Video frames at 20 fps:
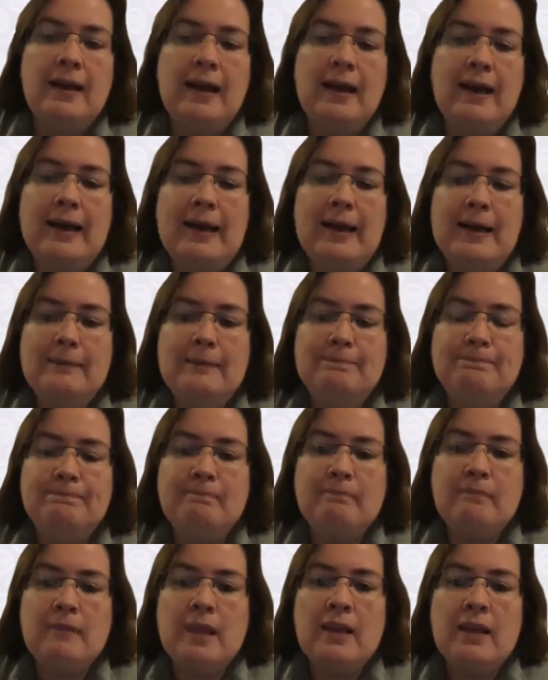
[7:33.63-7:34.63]

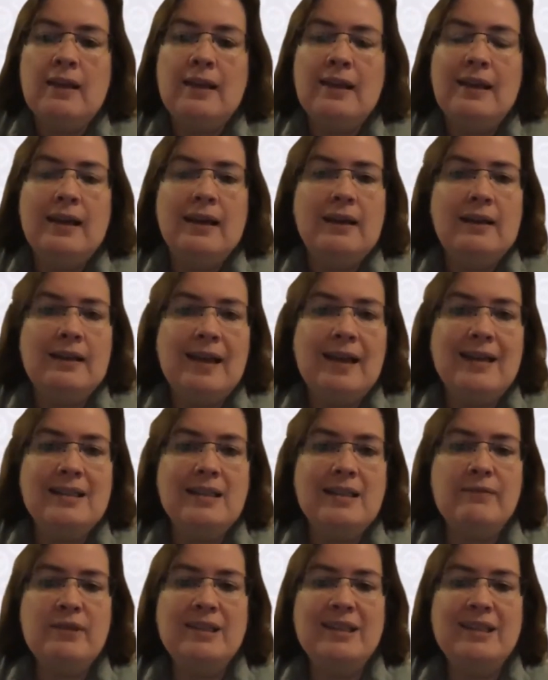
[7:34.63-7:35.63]
At the end
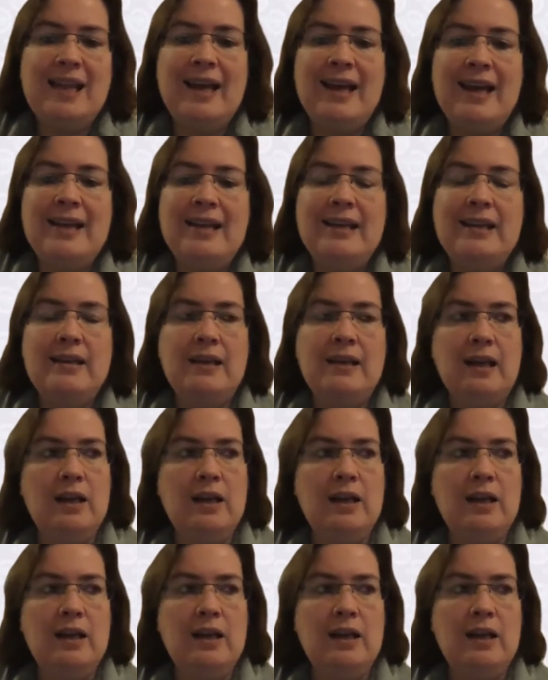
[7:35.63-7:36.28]
of the day,